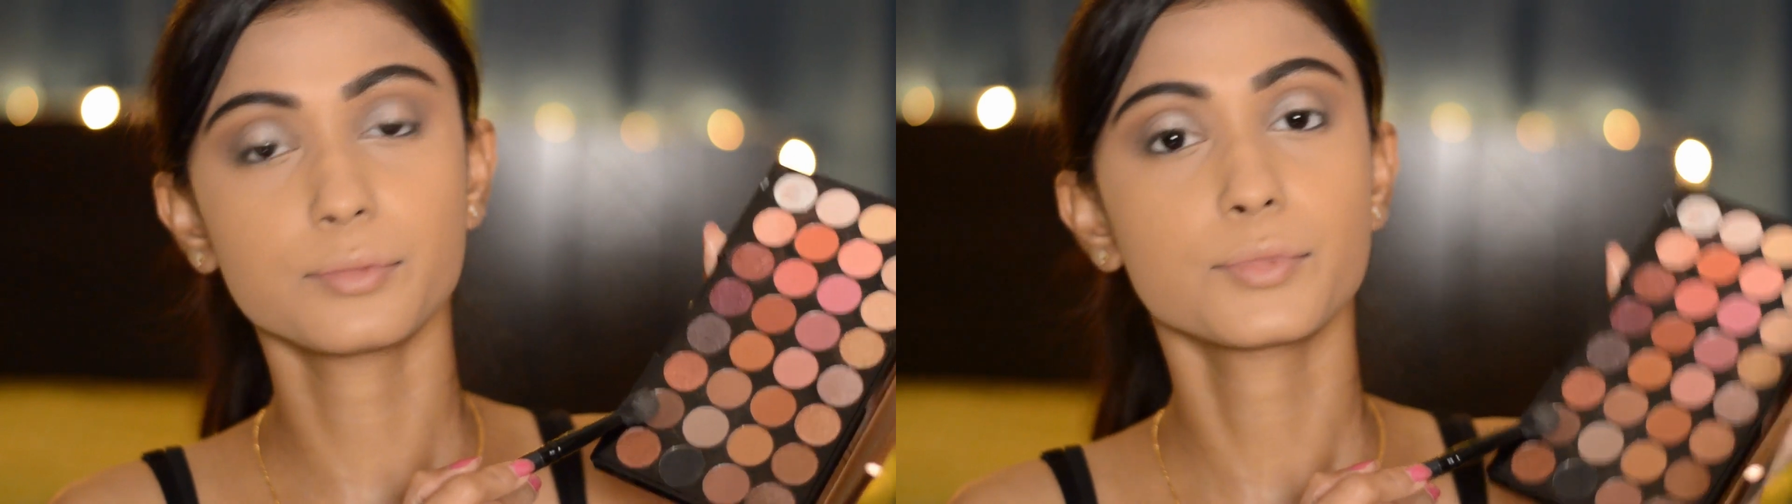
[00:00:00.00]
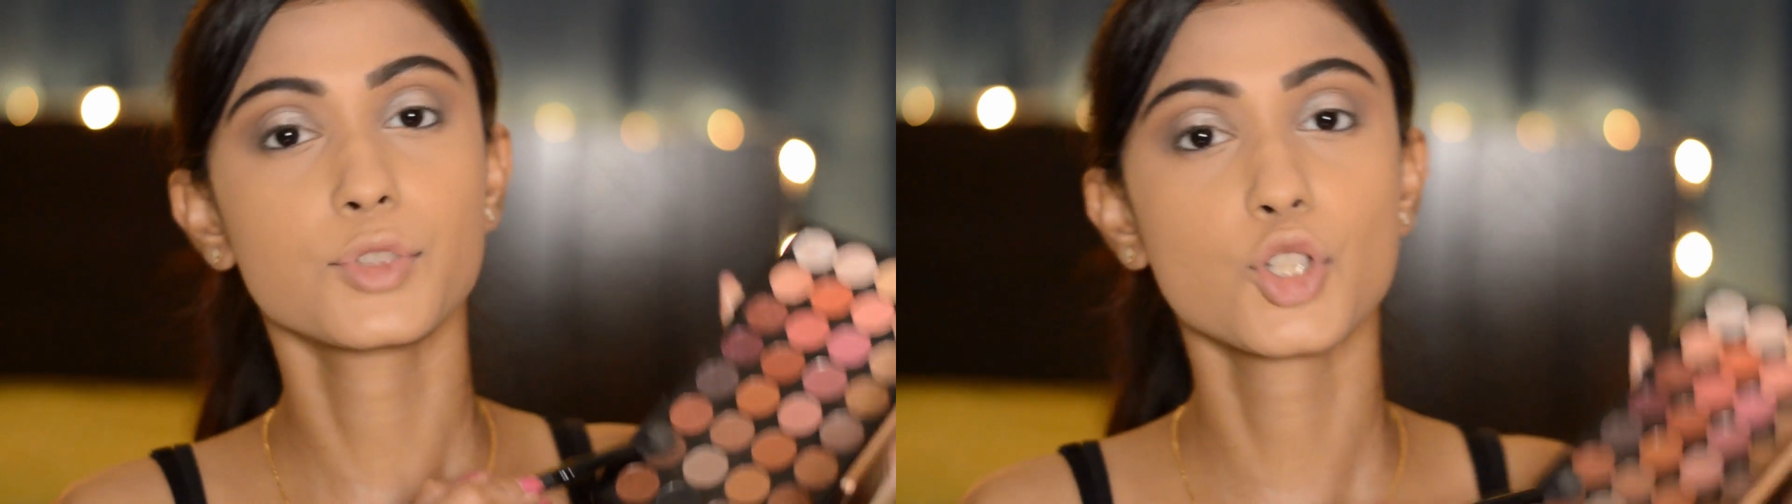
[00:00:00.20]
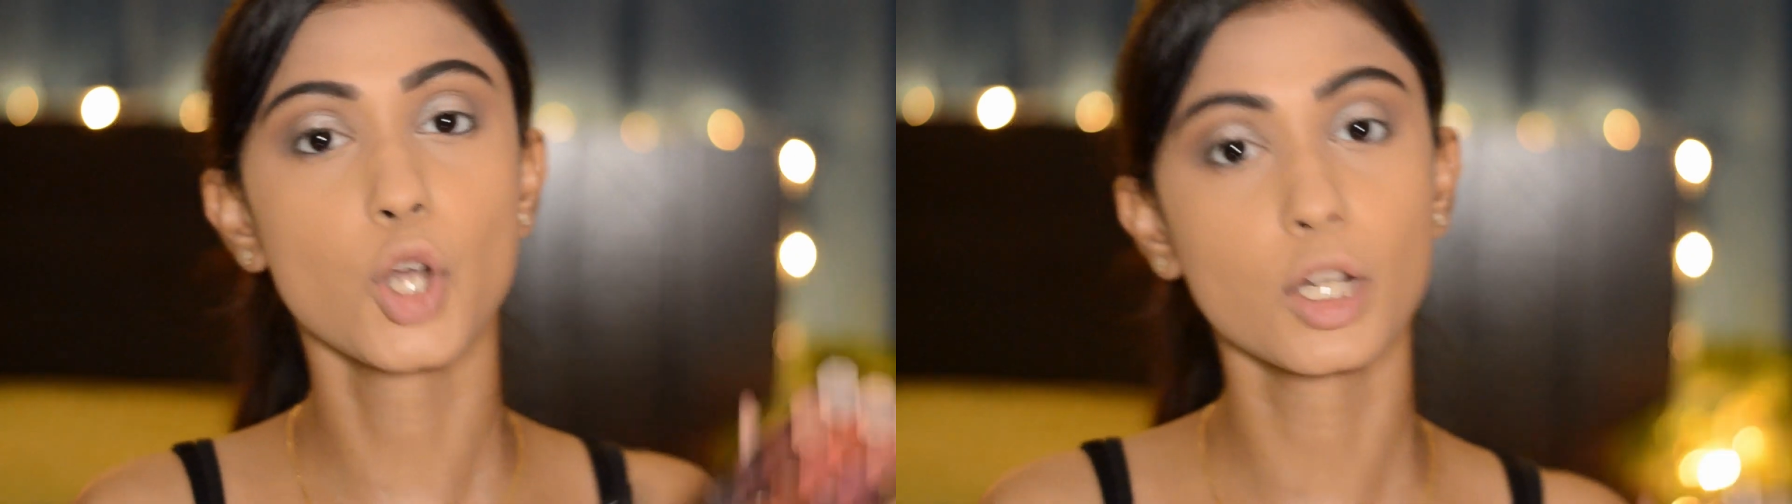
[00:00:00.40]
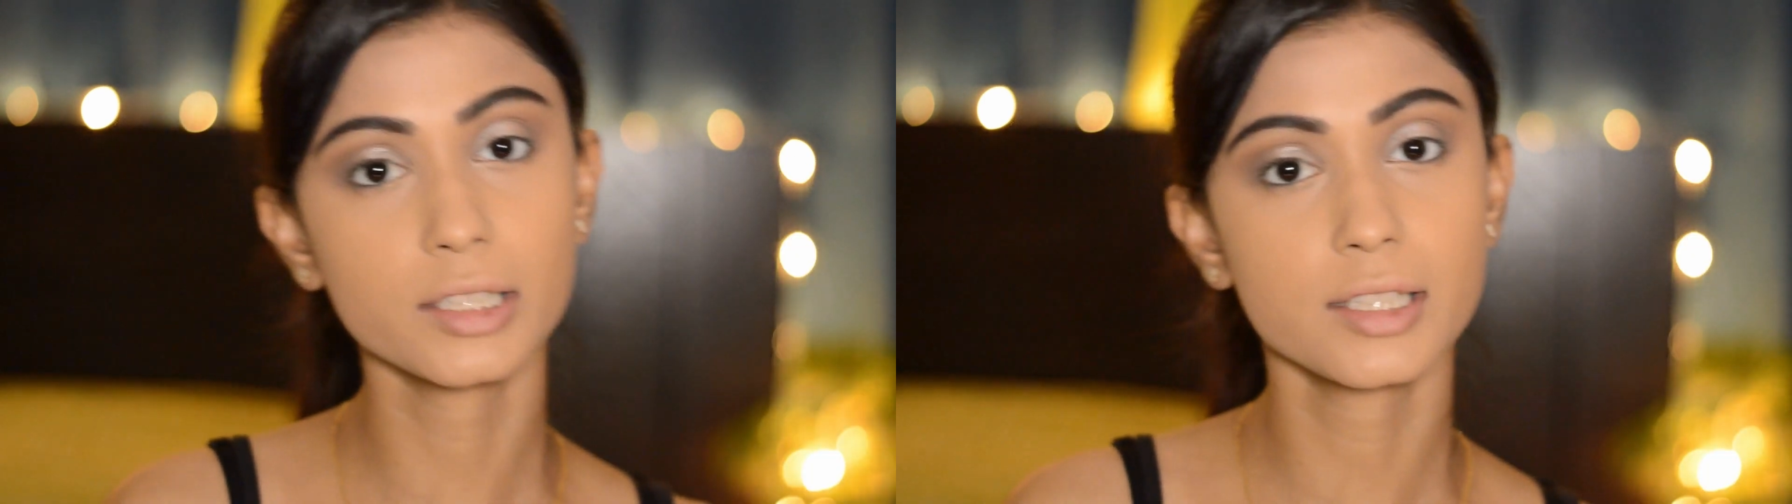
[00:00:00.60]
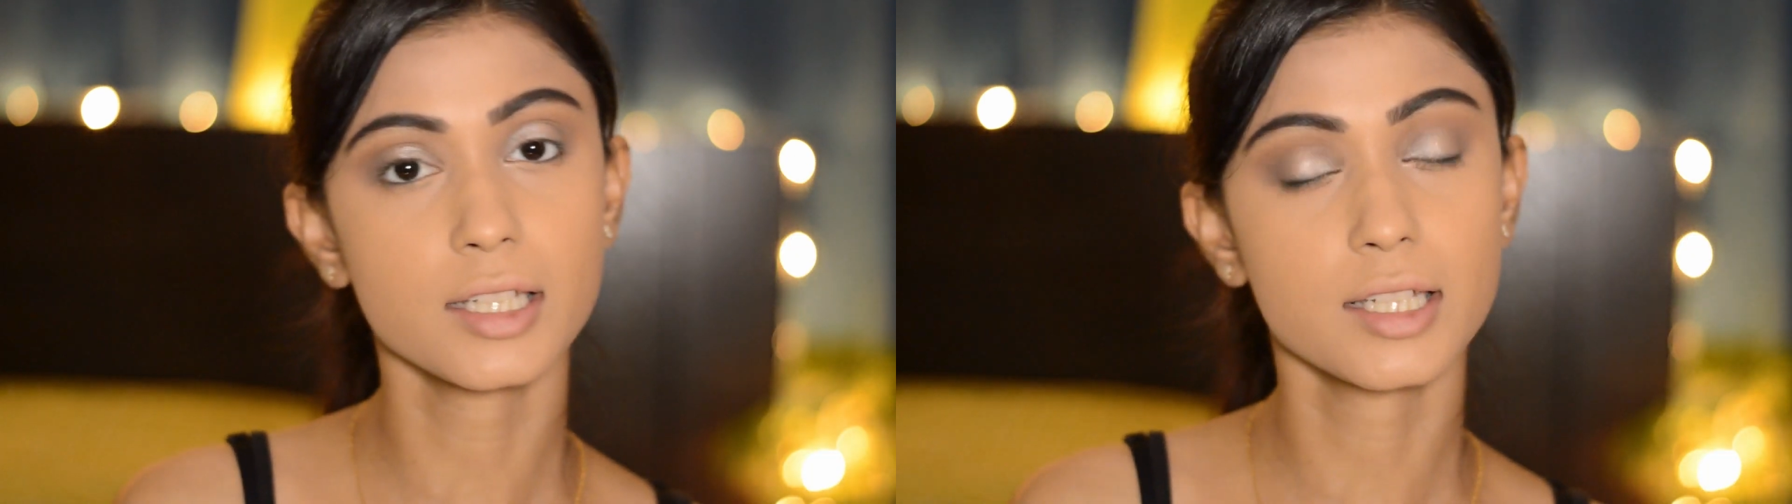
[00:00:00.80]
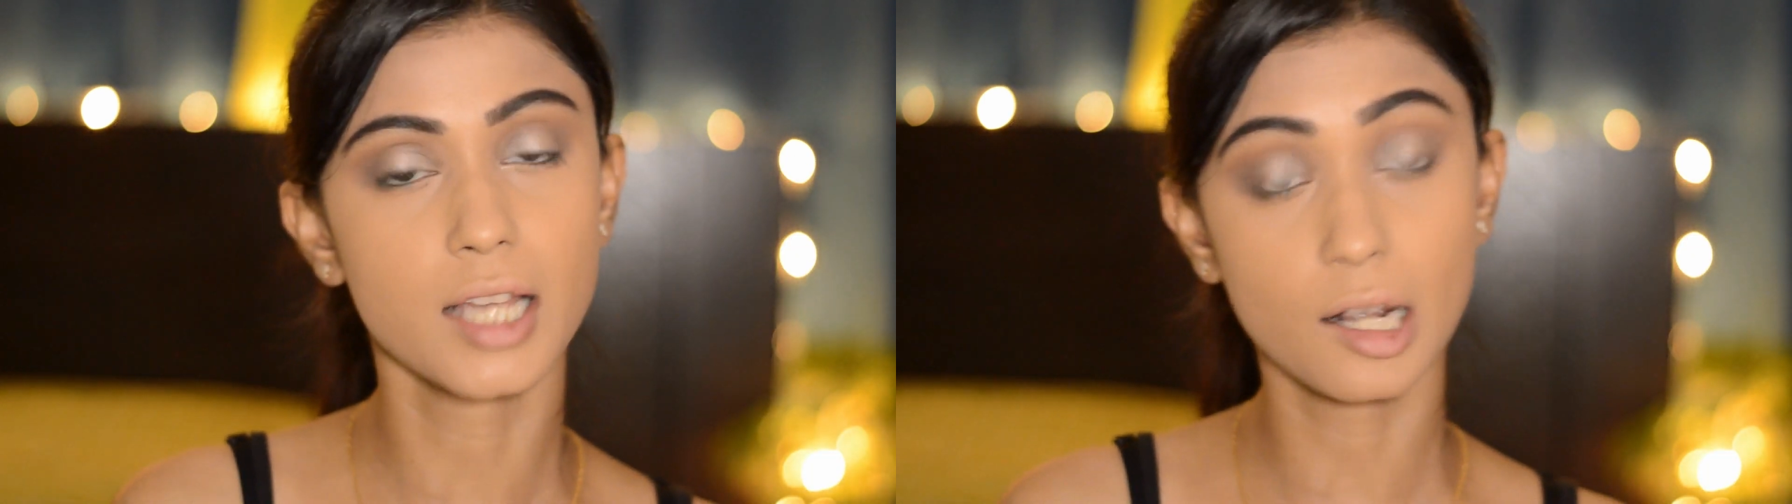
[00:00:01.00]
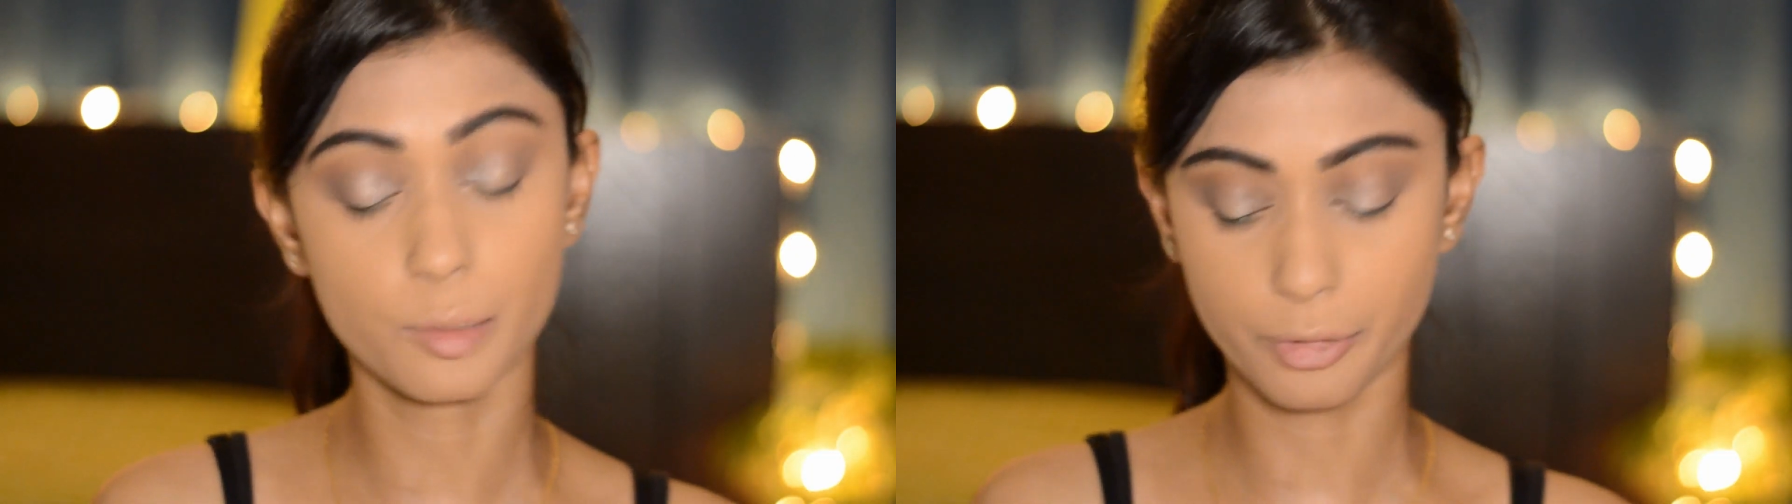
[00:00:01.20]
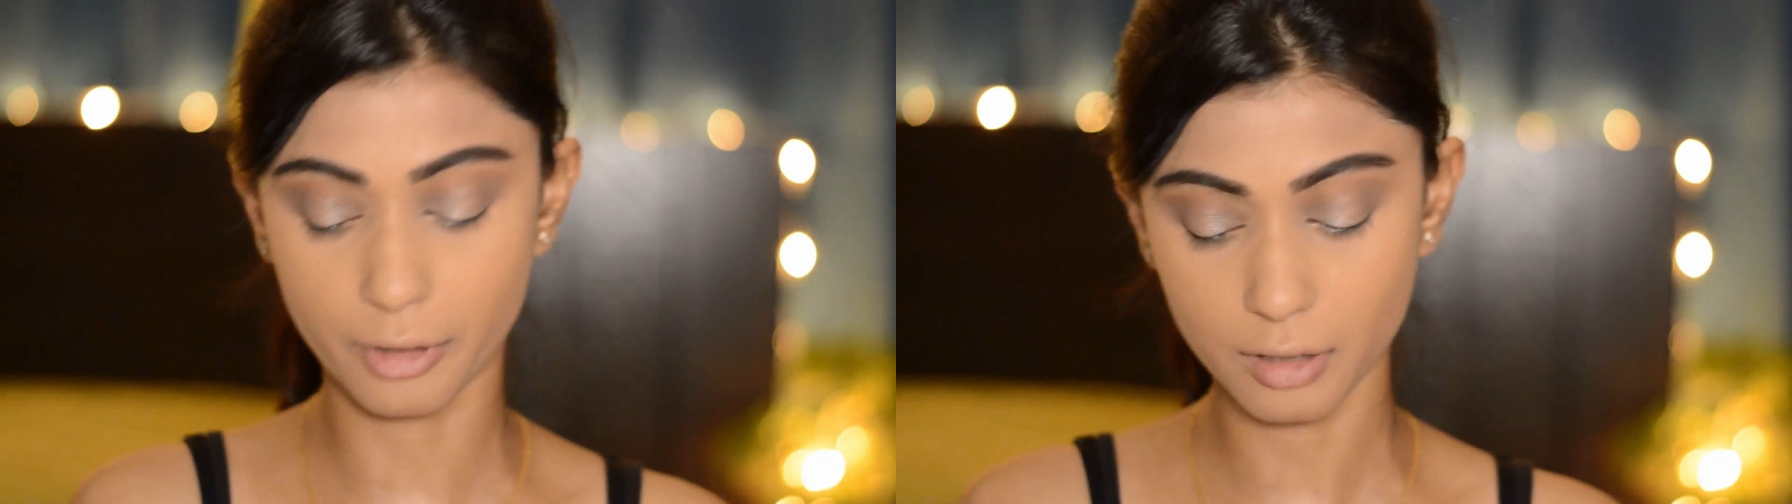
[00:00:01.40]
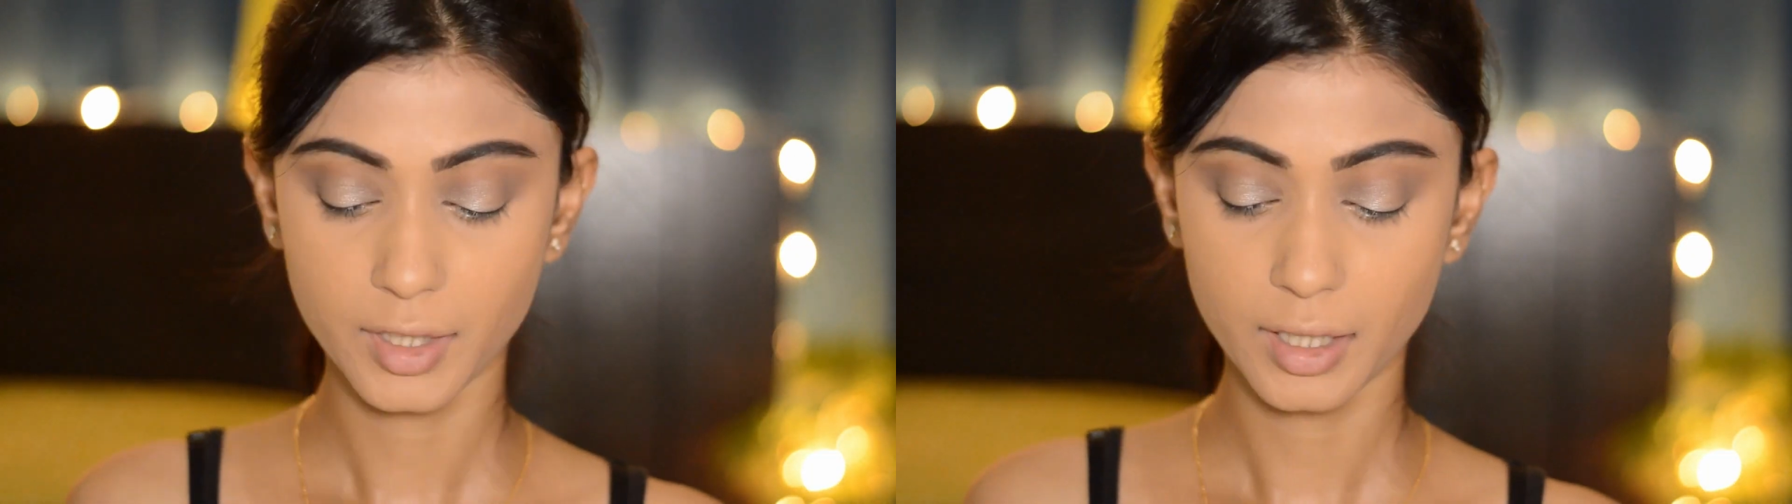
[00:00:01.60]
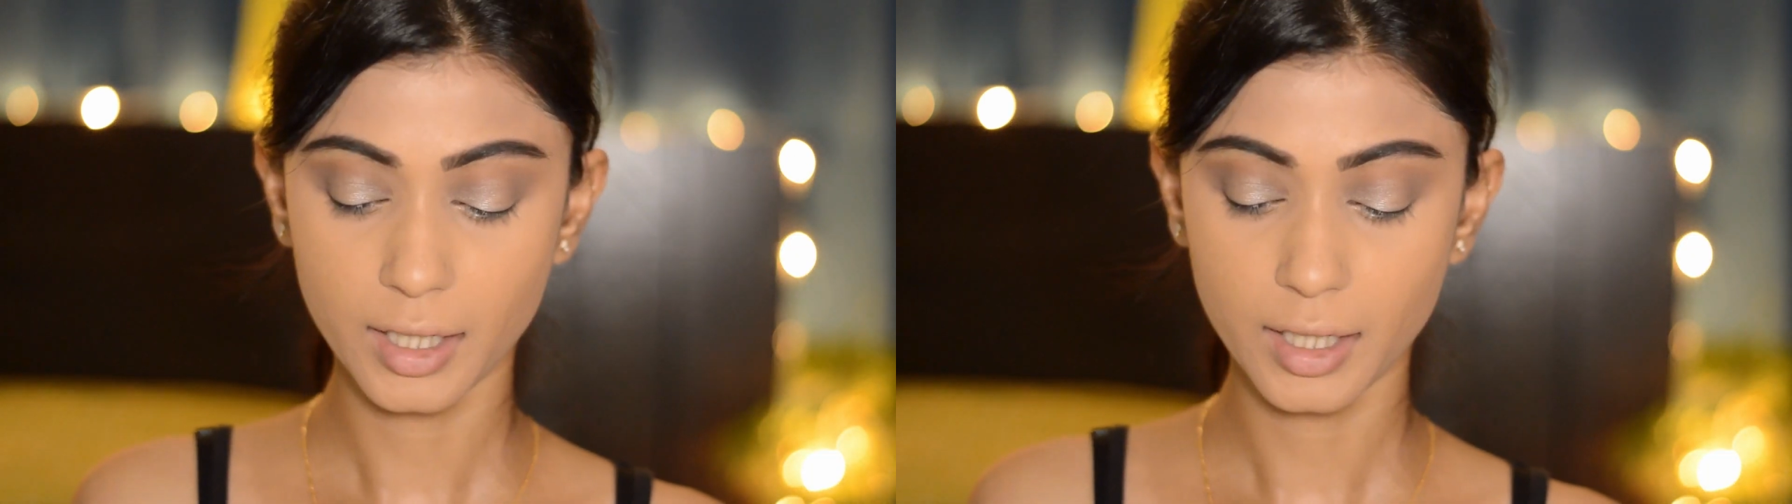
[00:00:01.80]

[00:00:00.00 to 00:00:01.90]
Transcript: chocolate dark brown